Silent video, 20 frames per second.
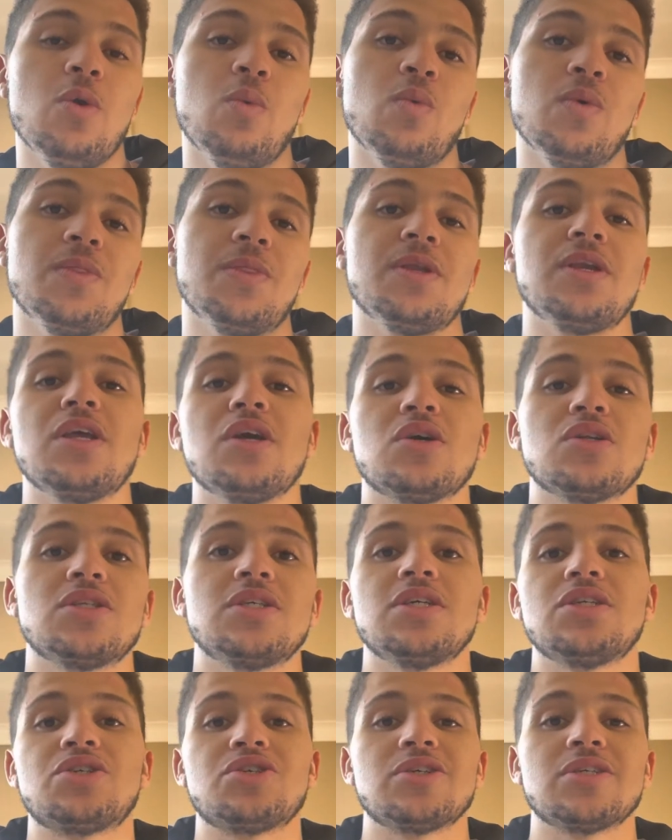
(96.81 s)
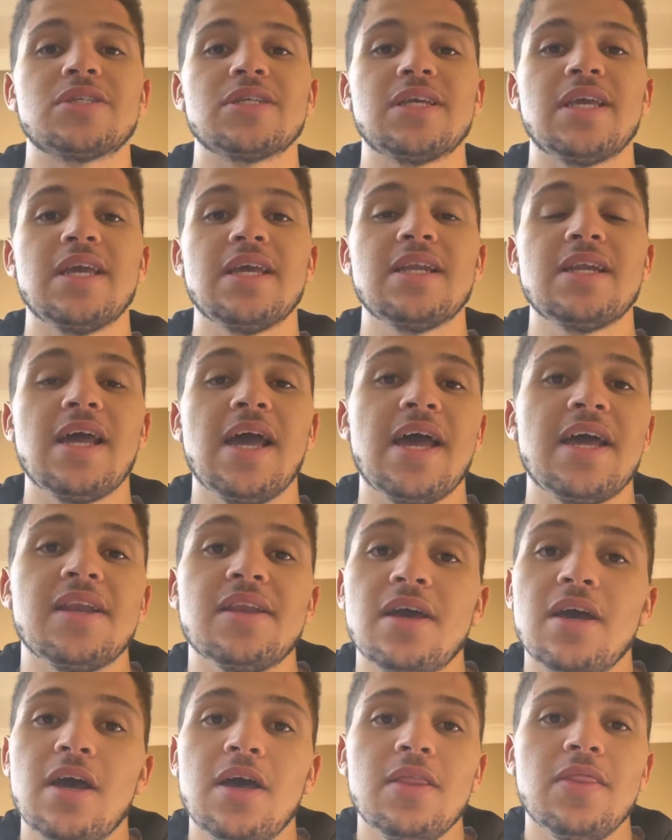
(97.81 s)
with the neon tetras again, and
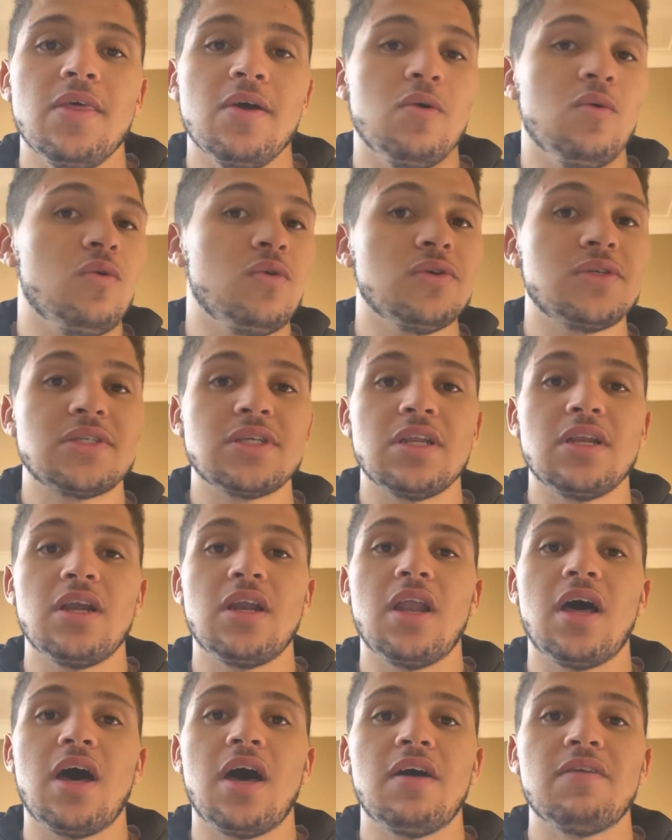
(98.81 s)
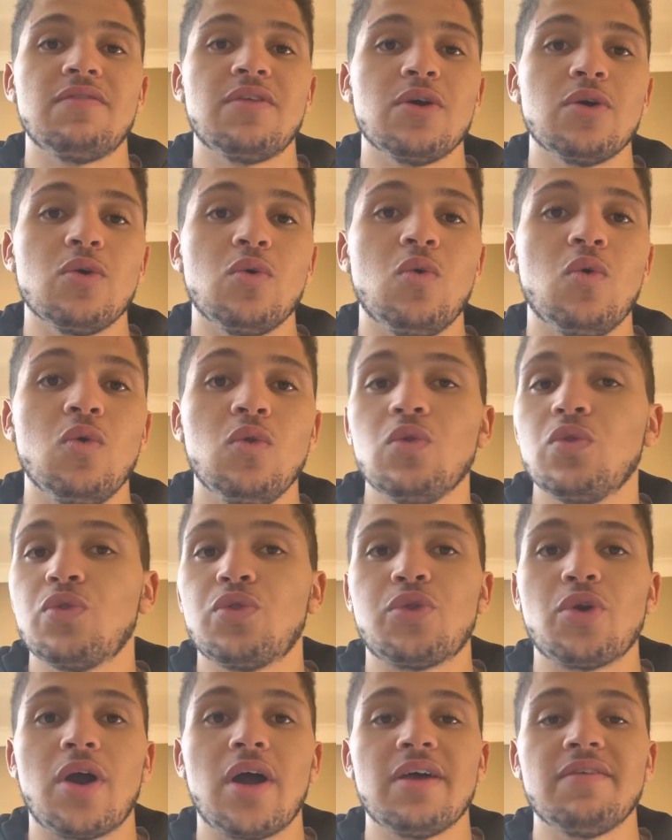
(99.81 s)
they're all still alive, they're all
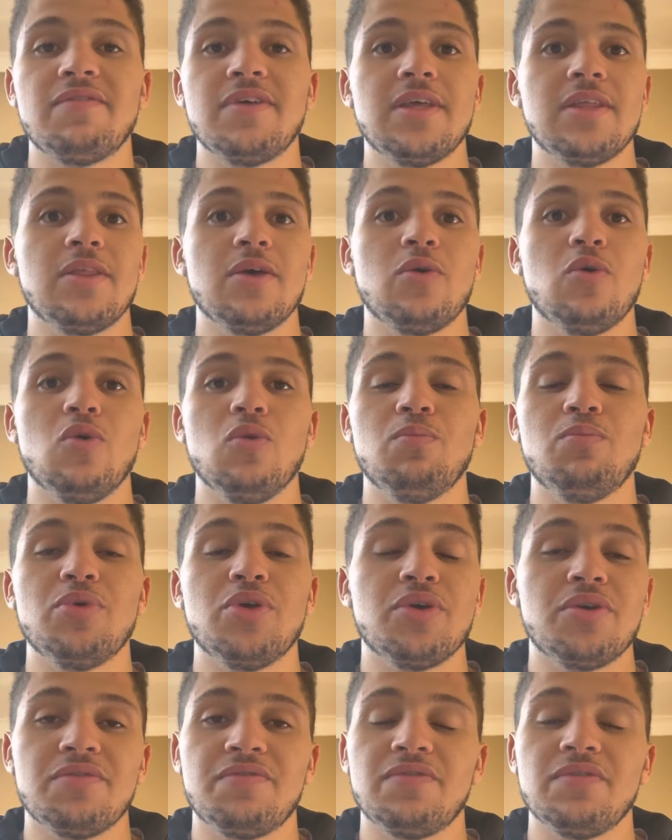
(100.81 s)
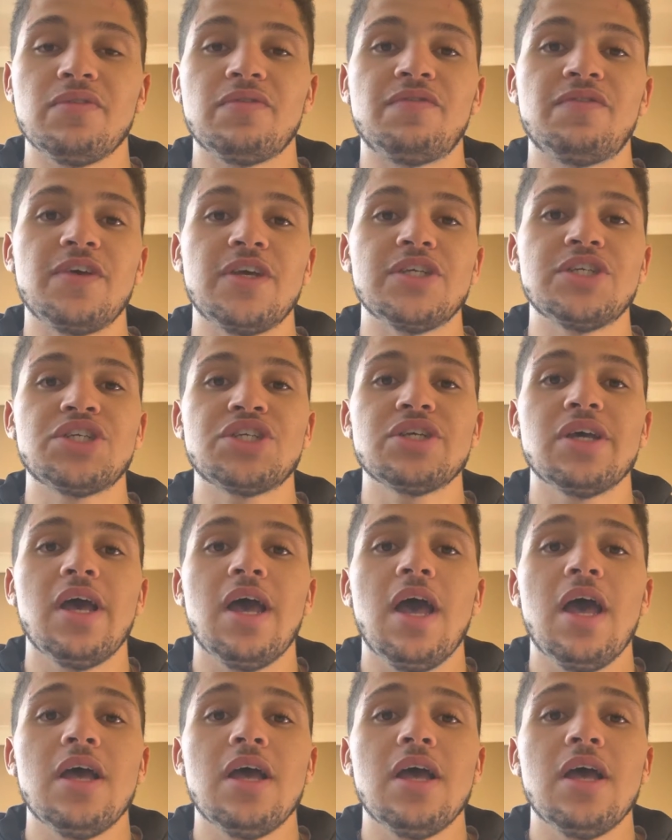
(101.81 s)
thriving, they're all beautiful fish.